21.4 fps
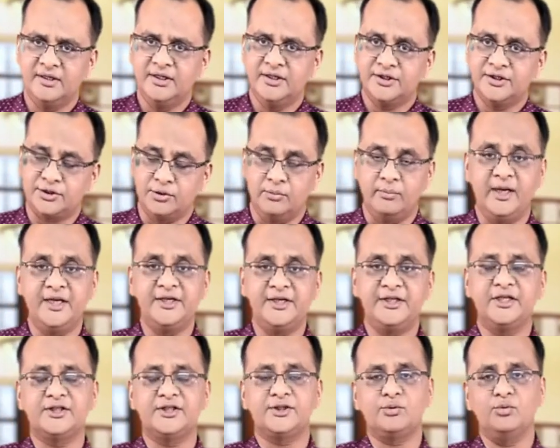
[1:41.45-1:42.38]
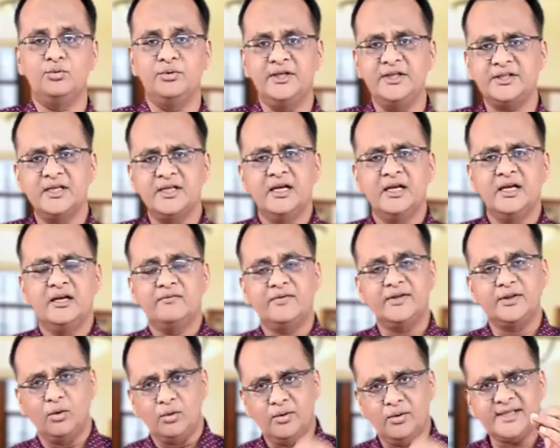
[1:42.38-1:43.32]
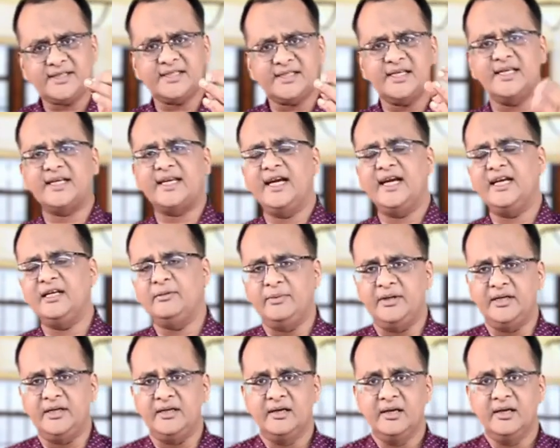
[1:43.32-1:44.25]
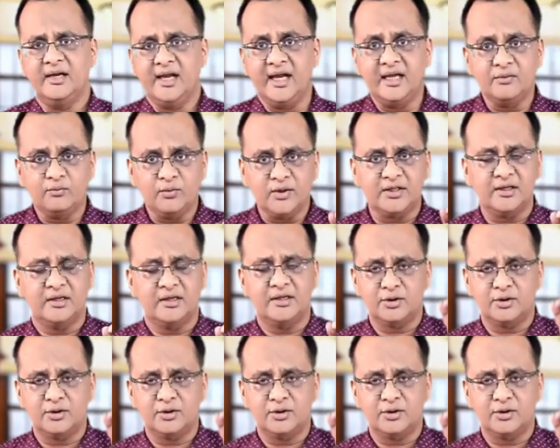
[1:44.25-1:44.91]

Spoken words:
So my dear students, with OSN Academy and with